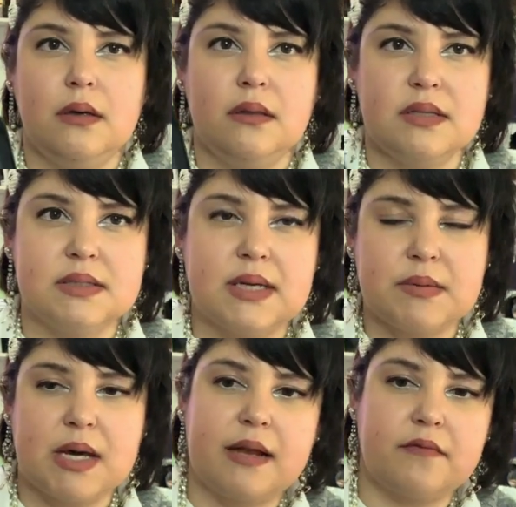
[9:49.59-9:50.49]
the
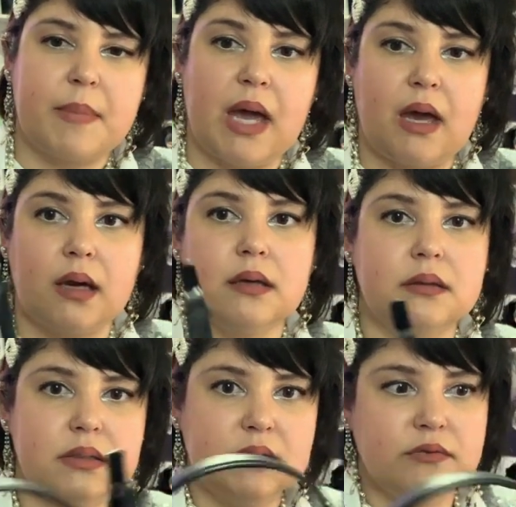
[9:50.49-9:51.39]
same kind of bag
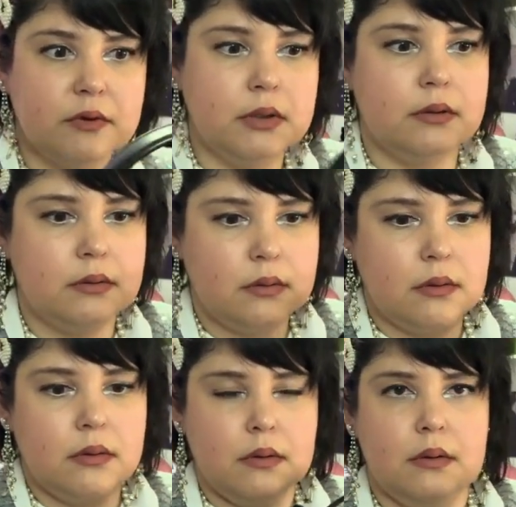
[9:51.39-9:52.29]
in different
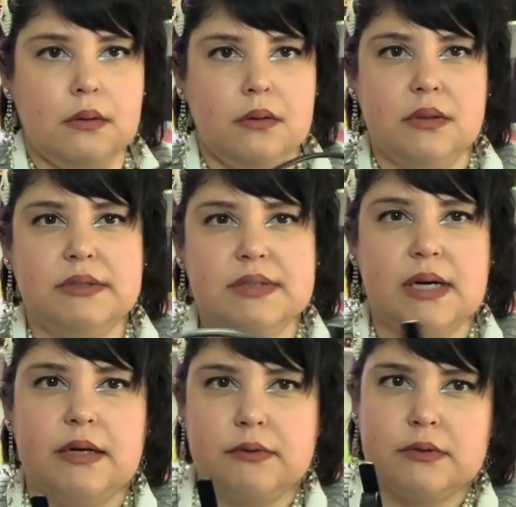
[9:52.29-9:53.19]

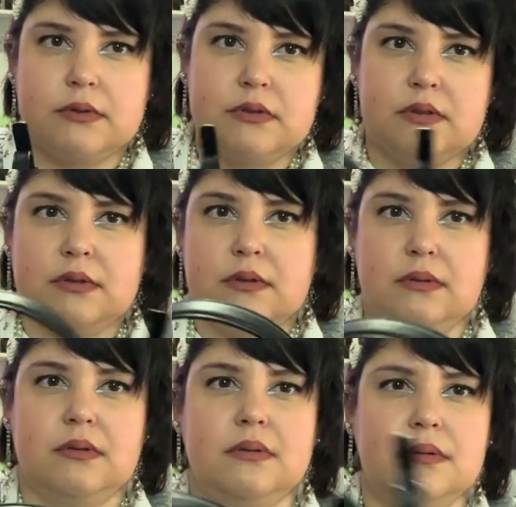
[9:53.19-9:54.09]
designers.
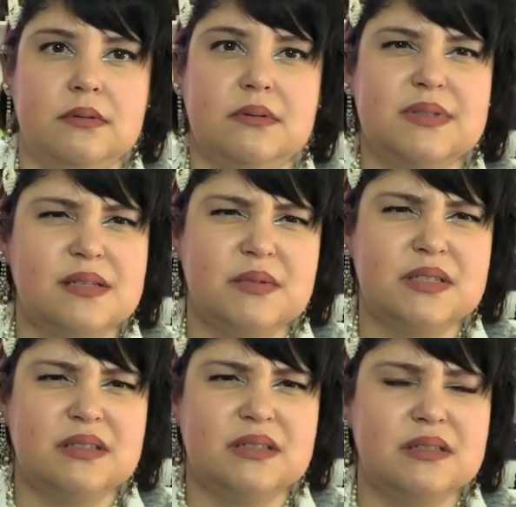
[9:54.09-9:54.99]
Does that make
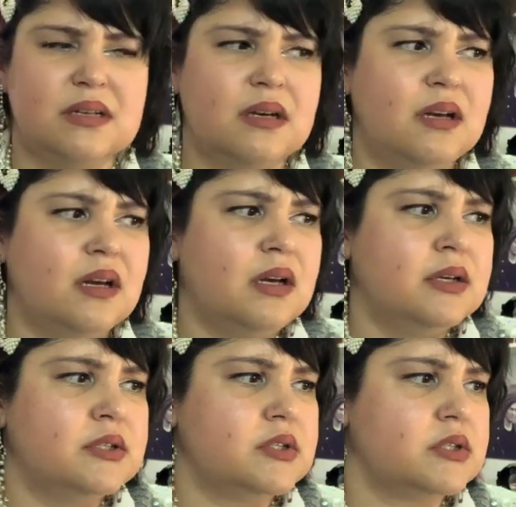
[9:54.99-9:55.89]
sense?
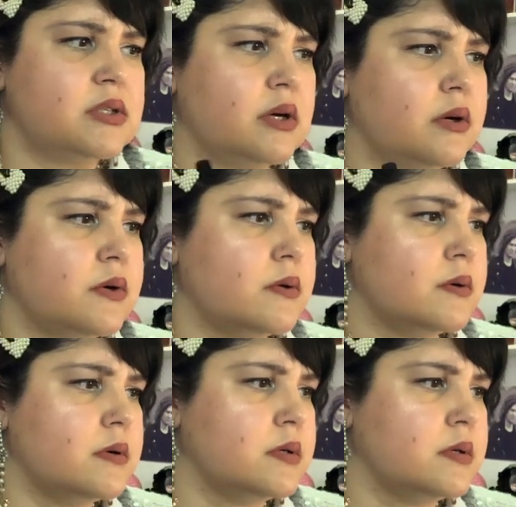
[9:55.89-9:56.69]
So